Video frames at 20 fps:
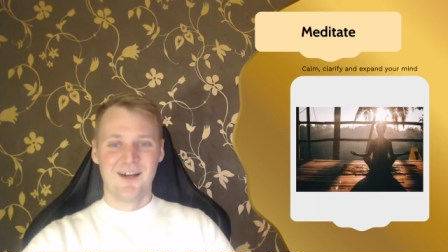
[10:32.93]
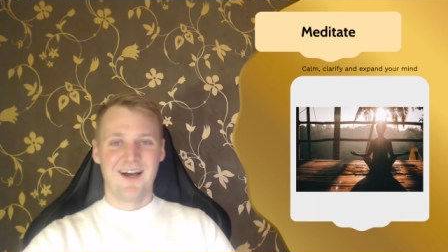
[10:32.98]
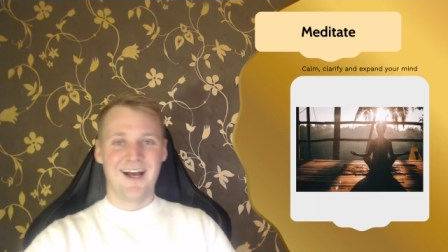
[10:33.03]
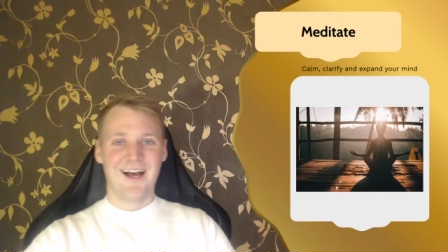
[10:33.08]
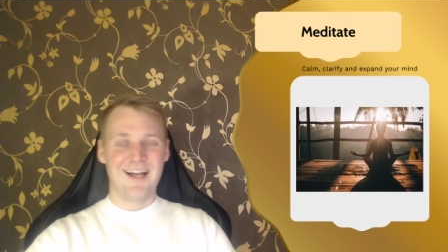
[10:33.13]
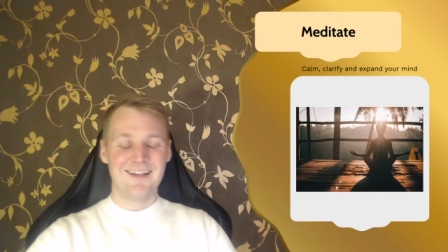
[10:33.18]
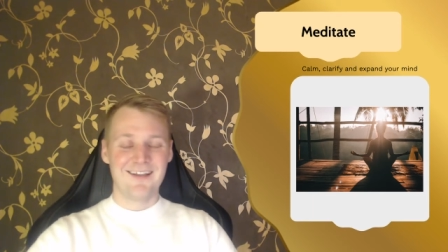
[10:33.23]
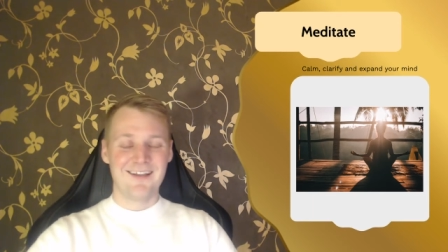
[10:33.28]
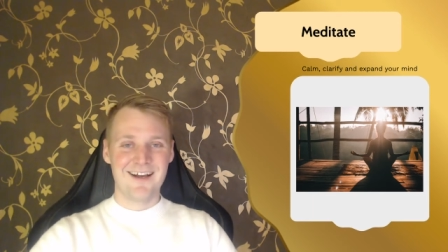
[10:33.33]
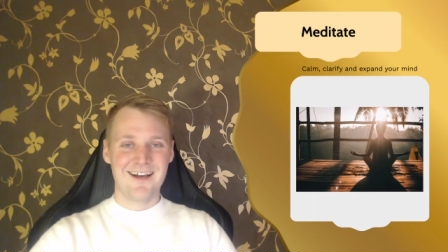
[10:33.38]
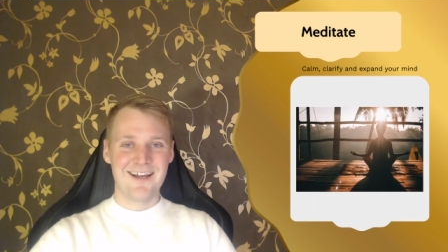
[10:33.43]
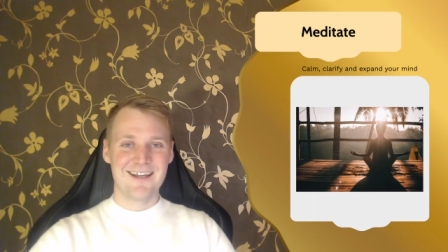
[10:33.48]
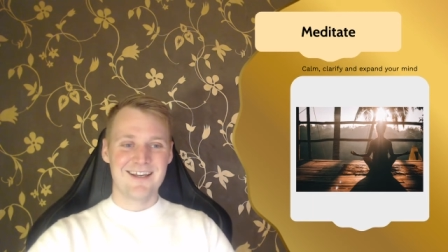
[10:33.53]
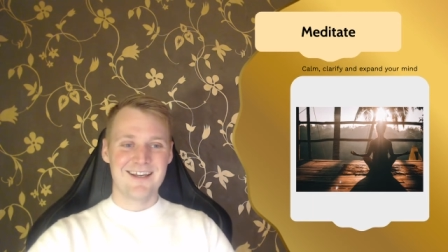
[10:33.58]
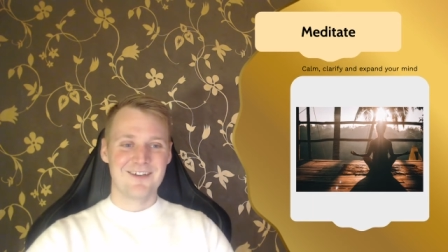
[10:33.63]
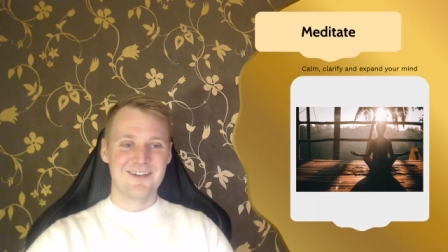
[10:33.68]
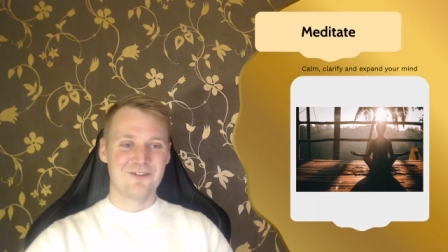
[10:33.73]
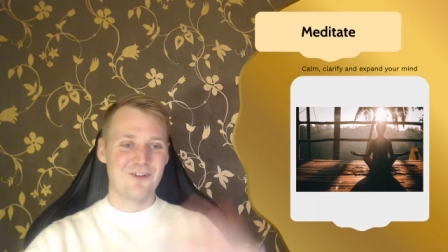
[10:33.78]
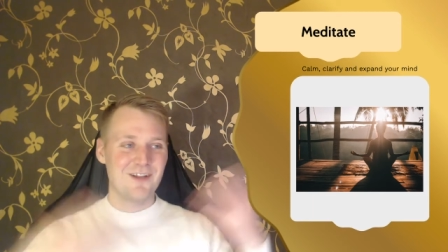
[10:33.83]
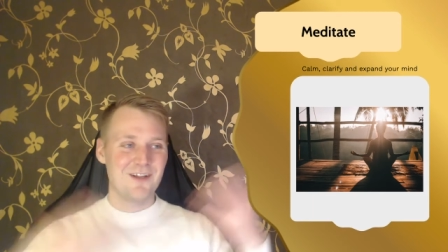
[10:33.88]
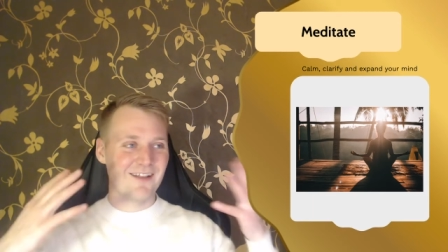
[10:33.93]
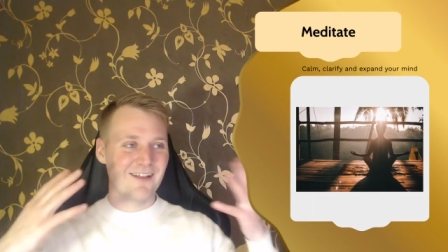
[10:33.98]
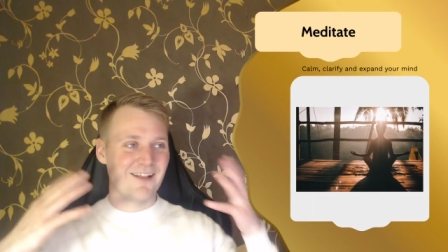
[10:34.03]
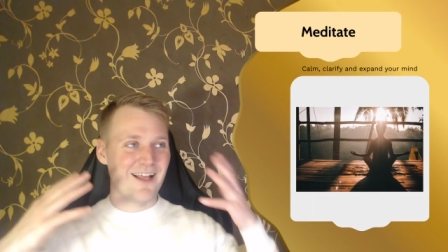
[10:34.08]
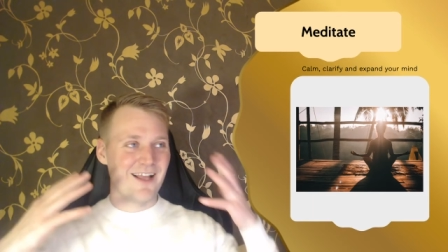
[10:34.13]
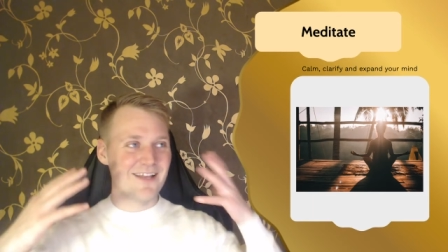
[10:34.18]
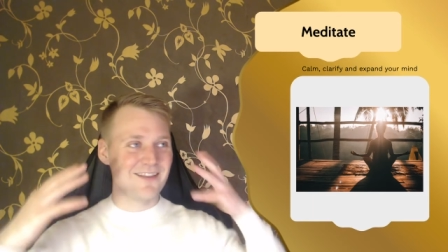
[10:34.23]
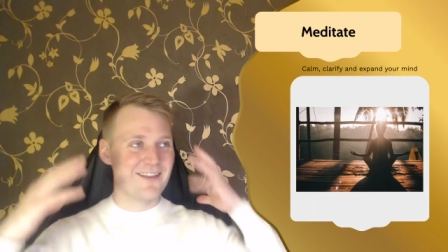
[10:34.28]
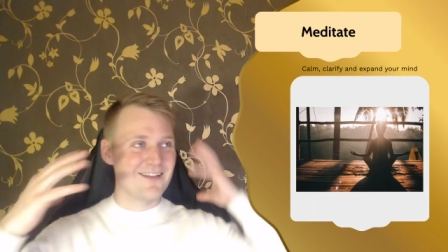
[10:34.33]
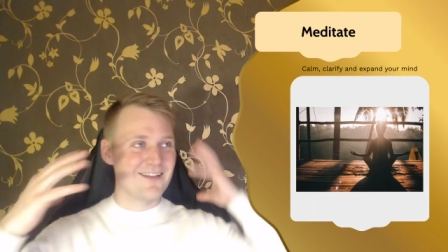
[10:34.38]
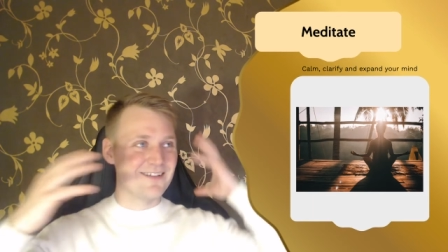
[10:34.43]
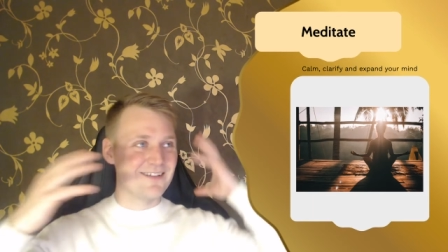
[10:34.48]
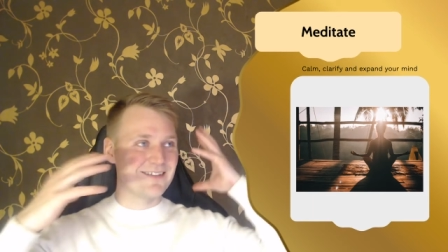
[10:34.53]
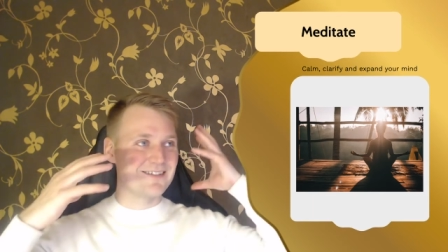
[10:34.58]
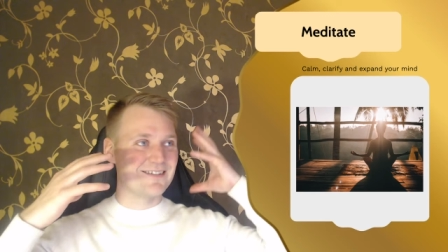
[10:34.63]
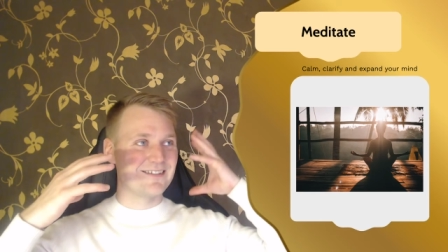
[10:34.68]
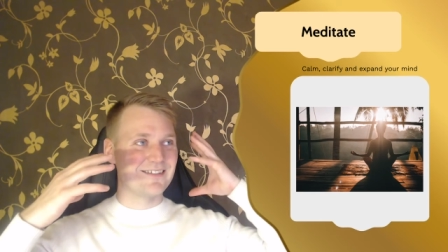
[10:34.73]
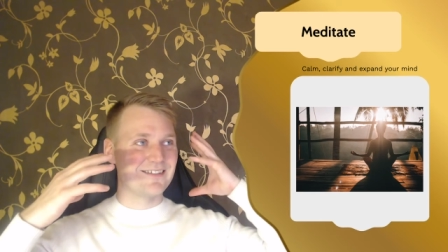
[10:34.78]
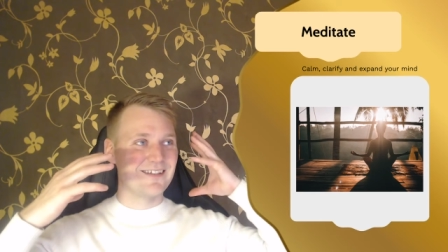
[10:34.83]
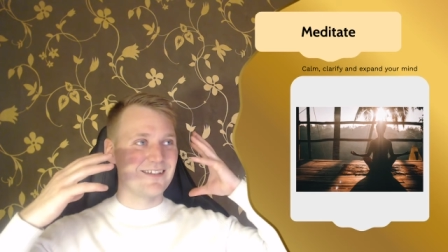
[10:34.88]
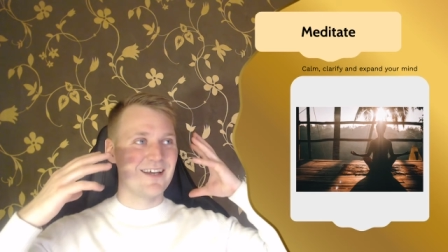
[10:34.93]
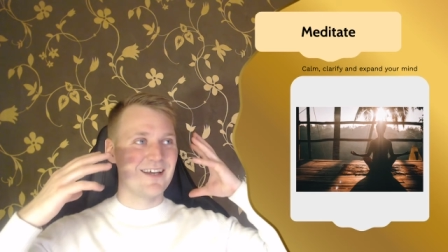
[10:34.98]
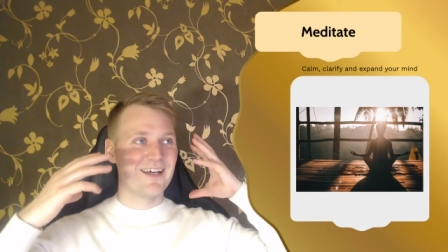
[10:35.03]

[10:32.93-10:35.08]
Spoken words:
and I created like this